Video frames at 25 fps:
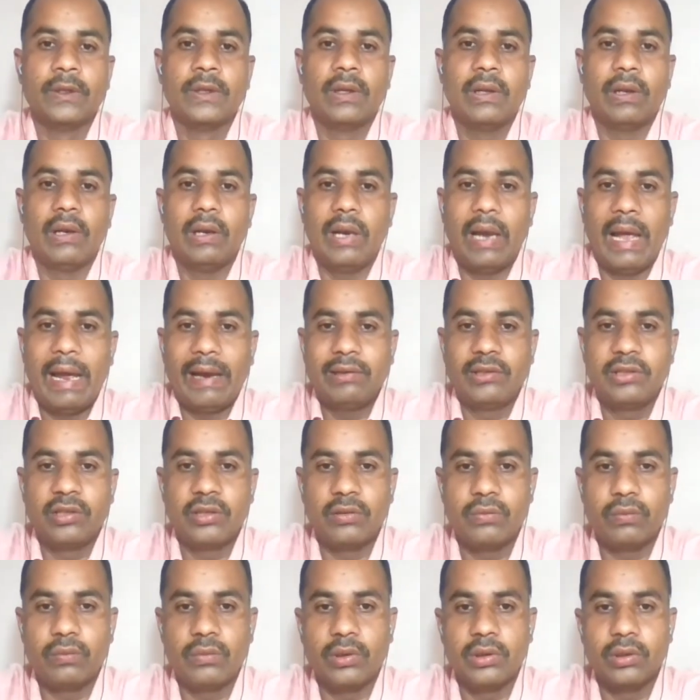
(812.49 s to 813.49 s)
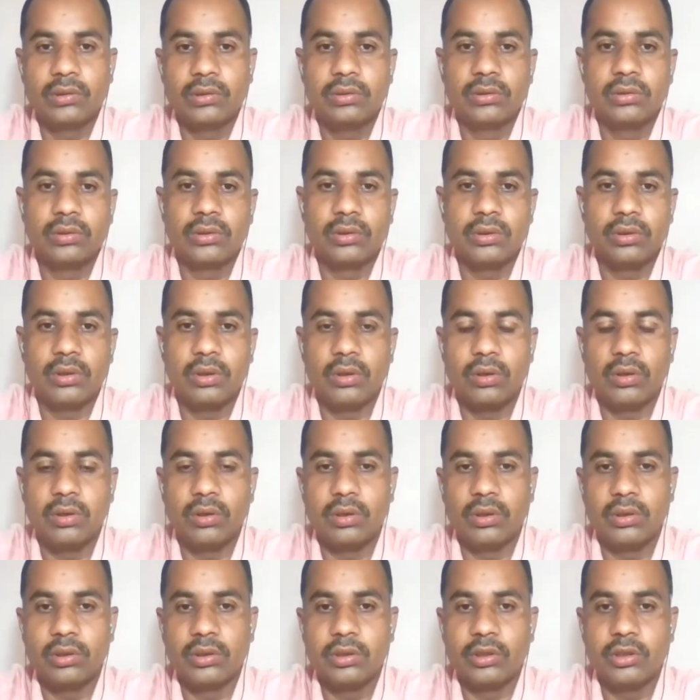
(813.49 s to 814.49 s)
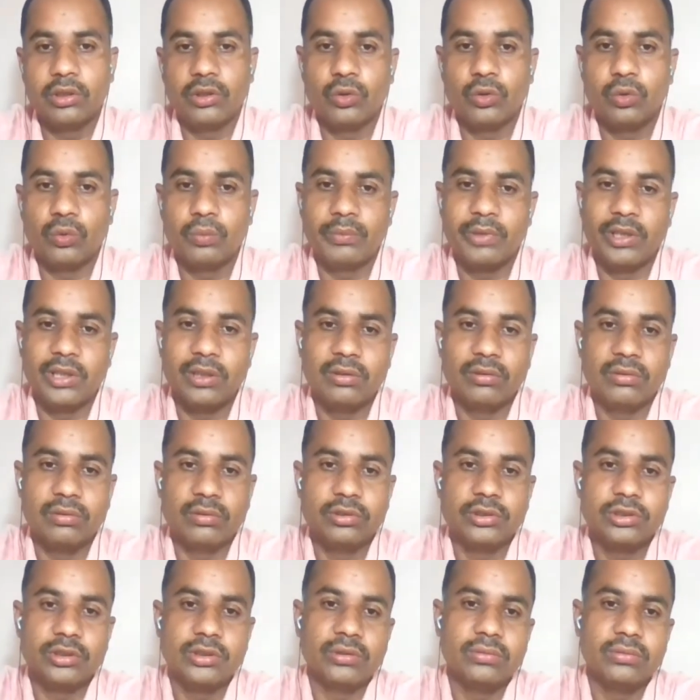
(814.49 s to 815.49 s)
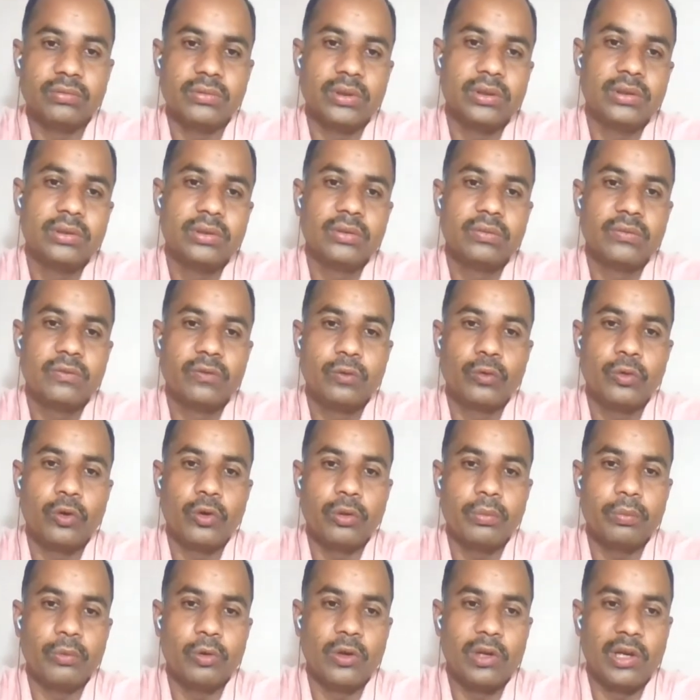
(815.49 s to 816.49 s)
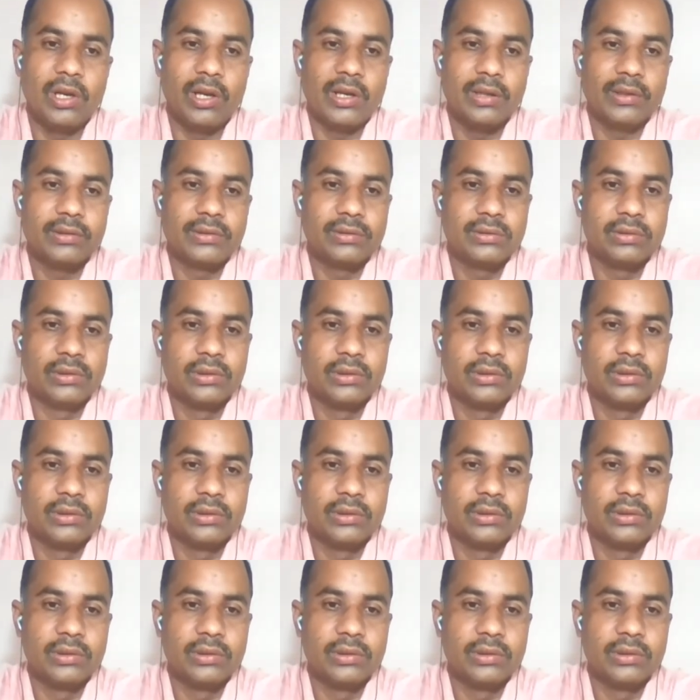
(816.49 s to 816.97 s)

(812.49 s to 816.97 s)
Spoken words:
latter one, or you may use even formulas.